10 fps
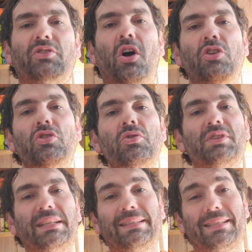start
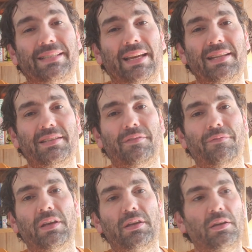using
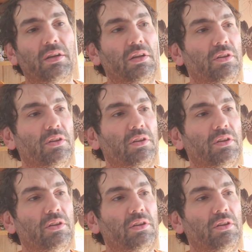scientific